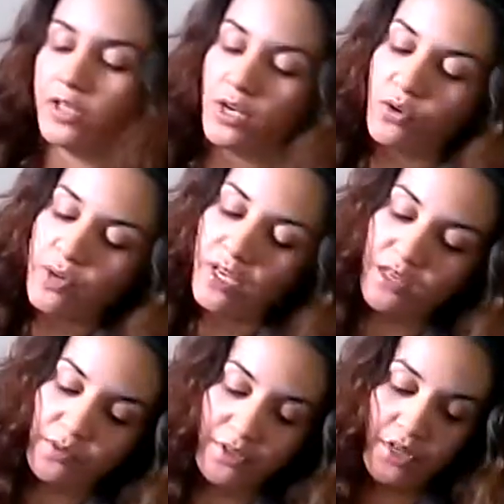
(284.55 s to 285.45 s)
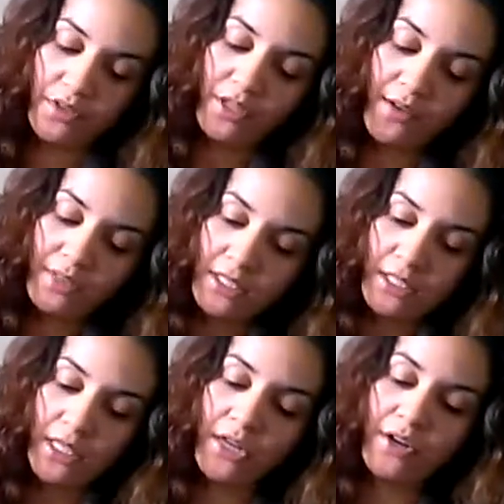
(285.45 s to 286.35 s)
You're not going anywhere, Doss. You have to
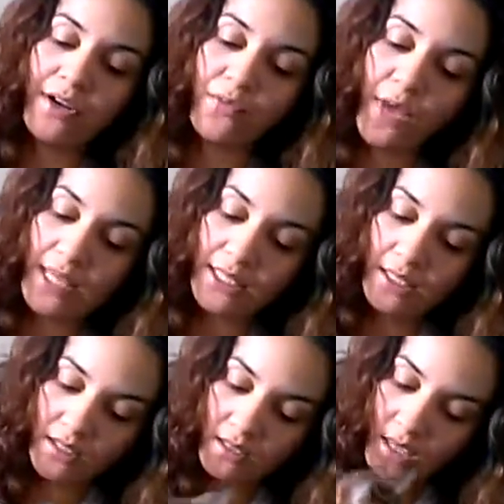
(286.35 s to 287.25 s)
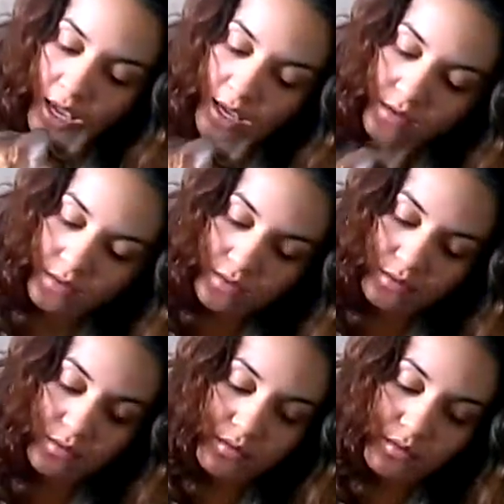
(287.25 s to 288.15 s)
sit here and wait, okay?
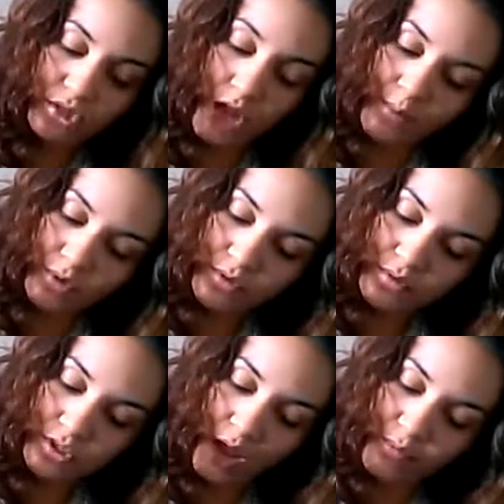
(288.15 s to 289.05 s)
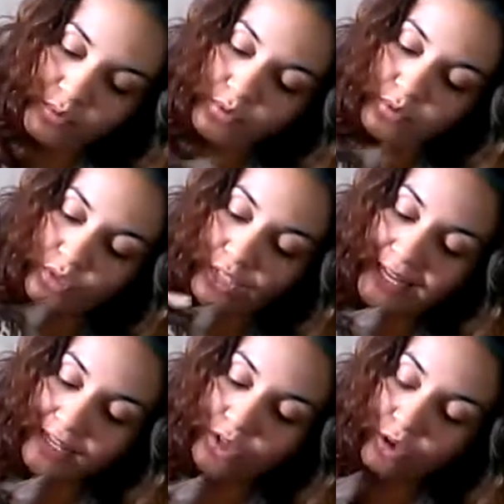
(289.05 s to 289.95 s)
Stop. We're
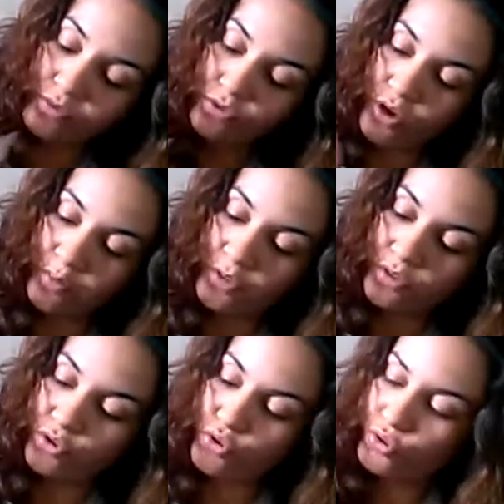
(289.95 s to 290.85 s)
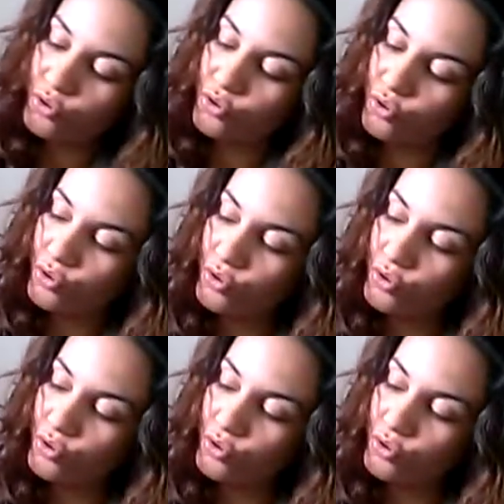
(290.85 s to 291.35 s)
letting go of the drama. Shh.